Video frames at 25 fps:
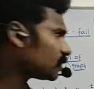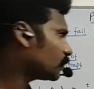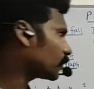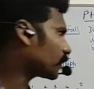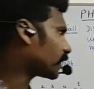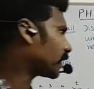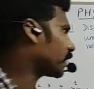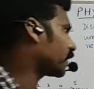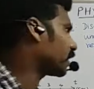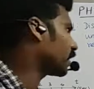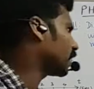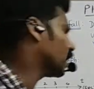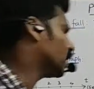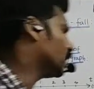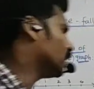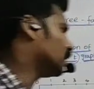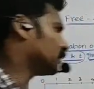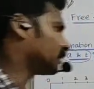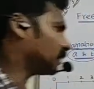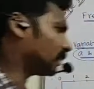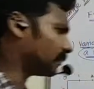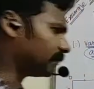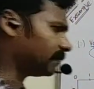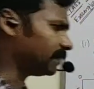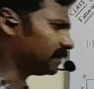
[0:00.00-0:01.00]
Okay,
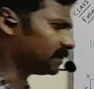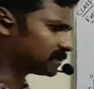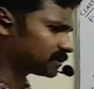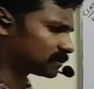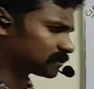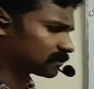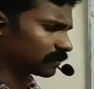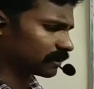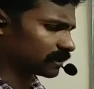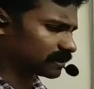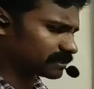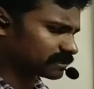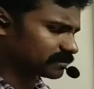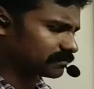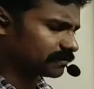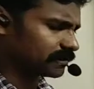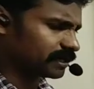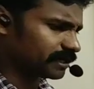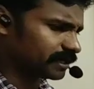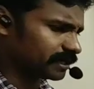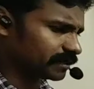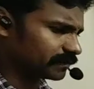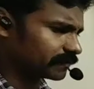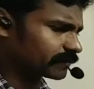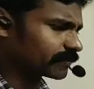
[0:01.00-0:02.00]
that means what is the
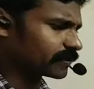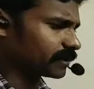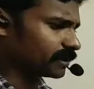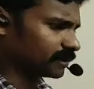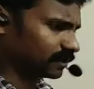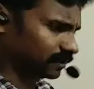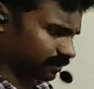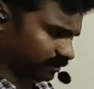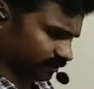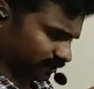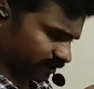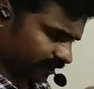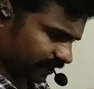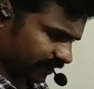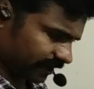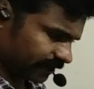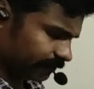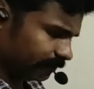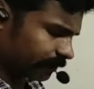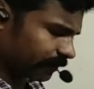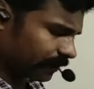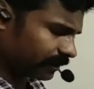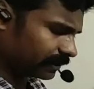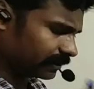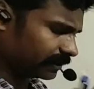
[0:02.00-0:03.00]
meaning?
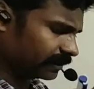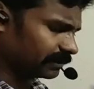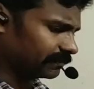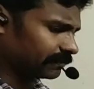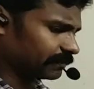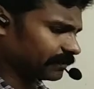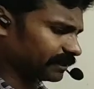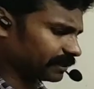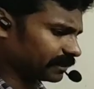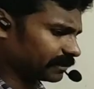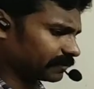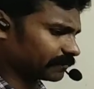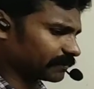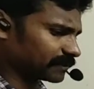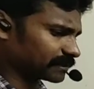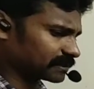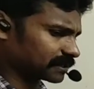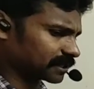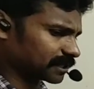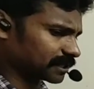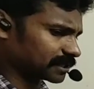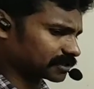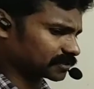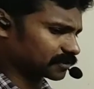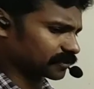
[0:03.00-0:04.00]
9.8 meter per
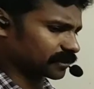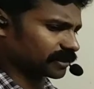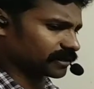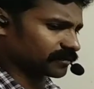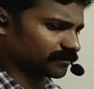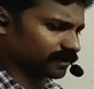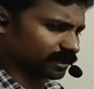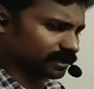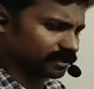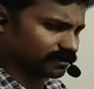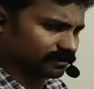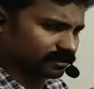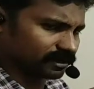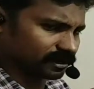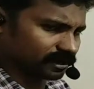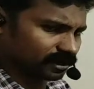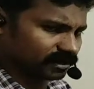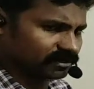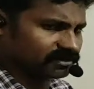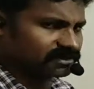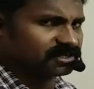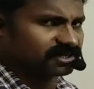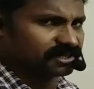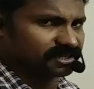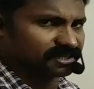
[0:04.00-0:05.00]
second square value will
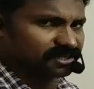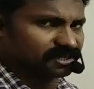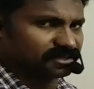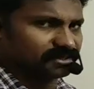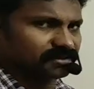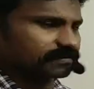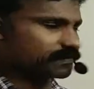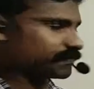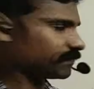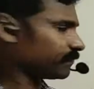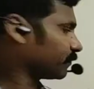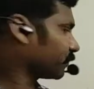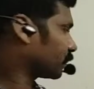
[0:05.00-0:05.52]
not change.